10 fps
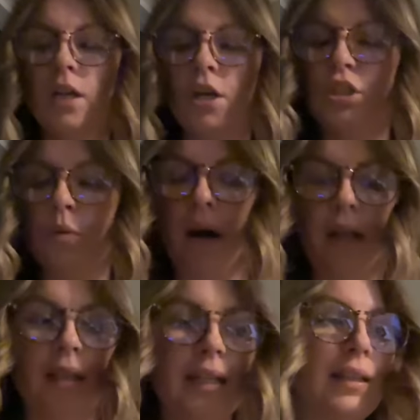So
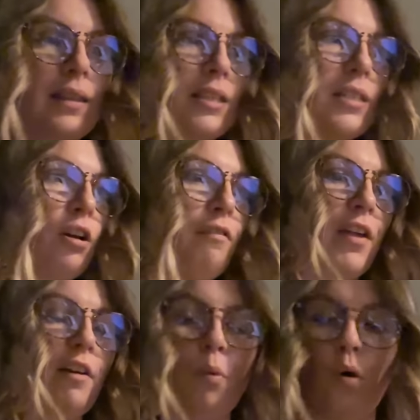I'll link the stuff
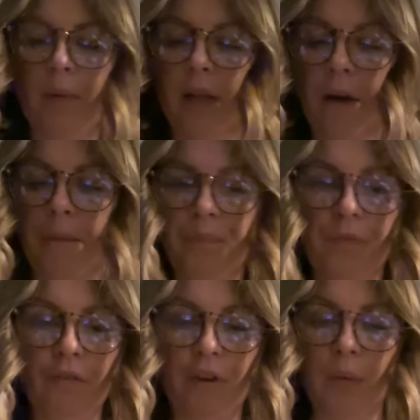that I've bought below
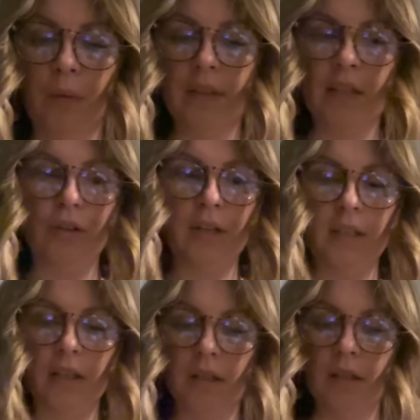for anyone that's
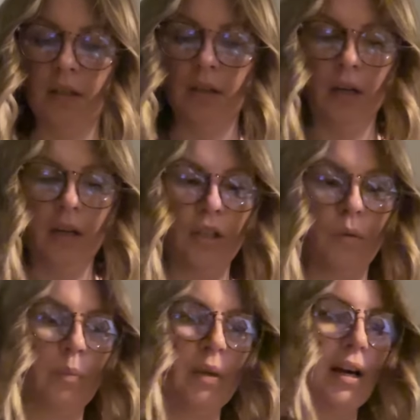interested. Don't
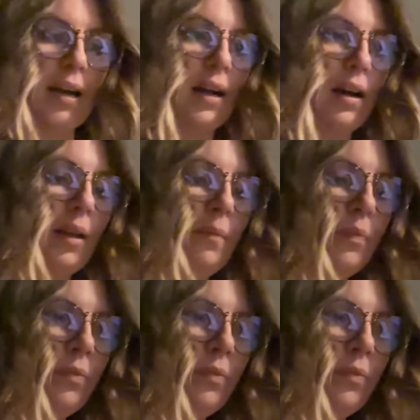want to be that guy.